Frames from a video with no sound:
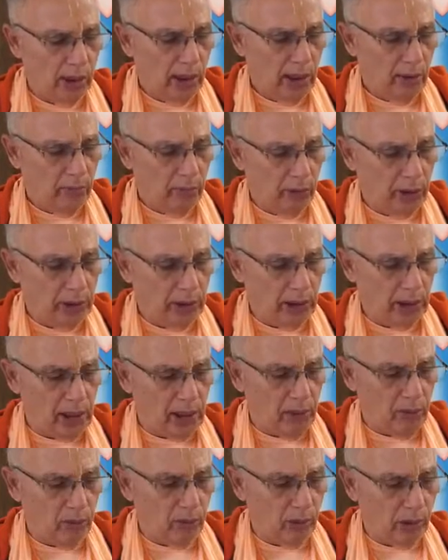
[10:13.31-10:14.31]
and within
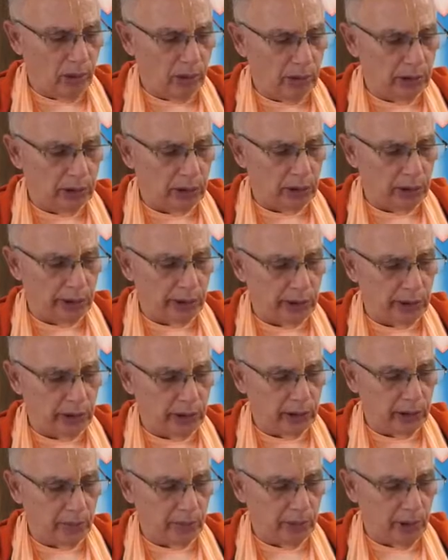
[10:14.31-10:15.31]
that whorl is
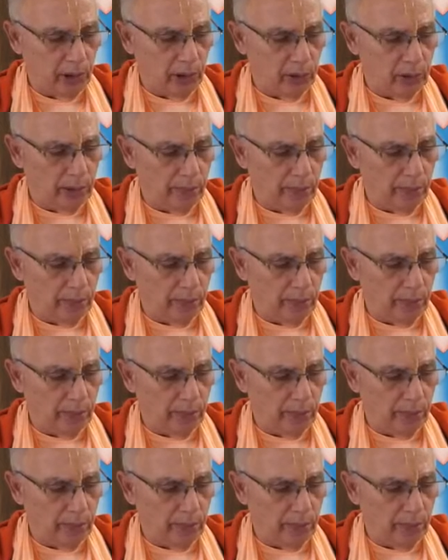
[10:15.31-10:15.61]
Krishna's abode.